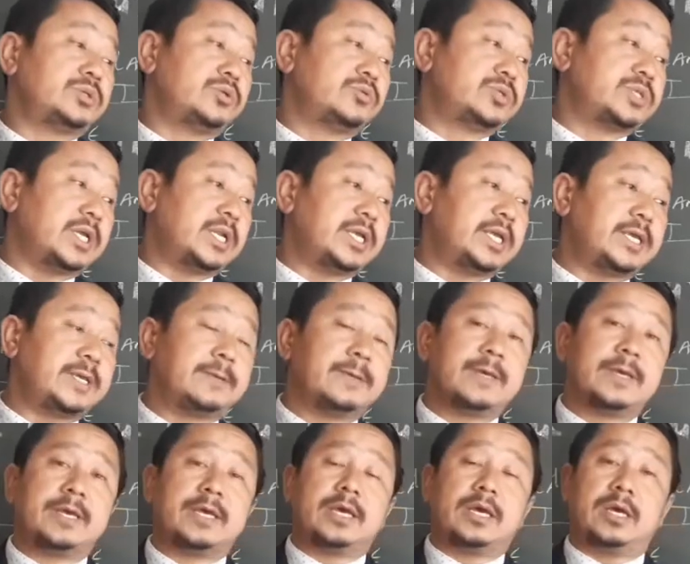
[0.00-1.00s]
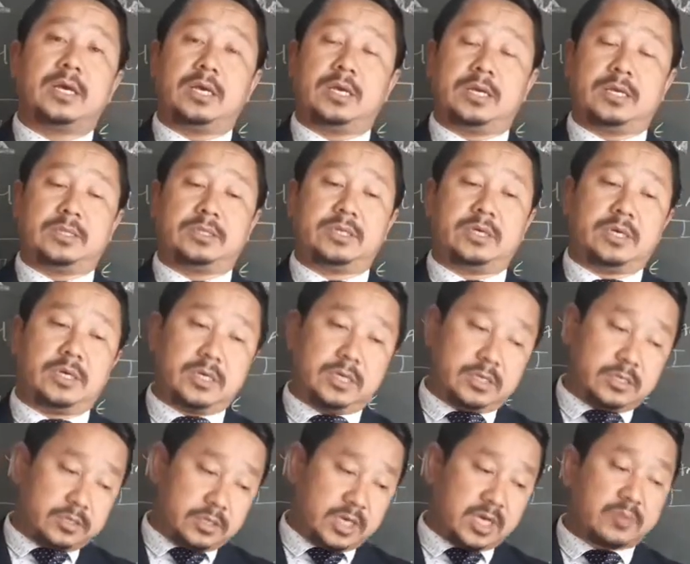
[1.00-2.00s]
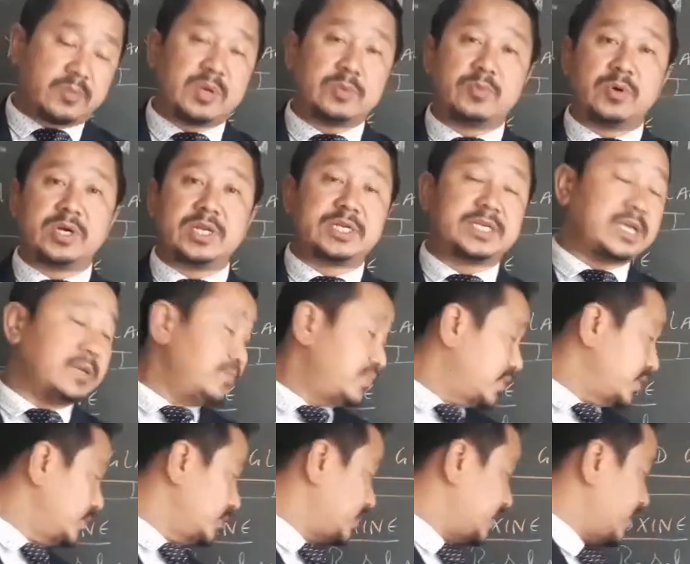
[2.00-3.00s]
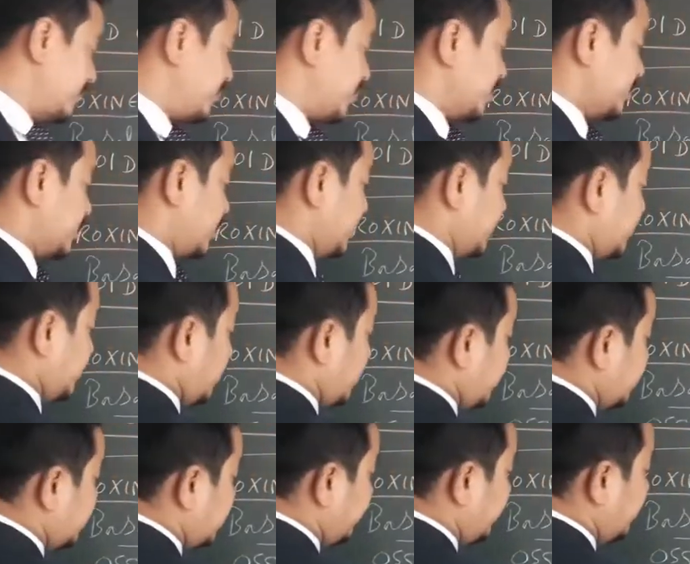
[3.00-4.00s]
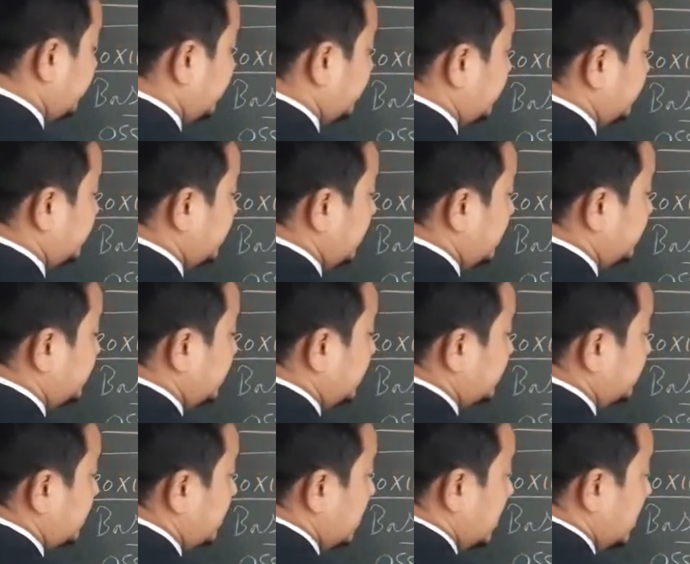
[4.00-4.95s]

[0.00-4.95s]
Usually the normal body temperature is 37 degrees Celsius.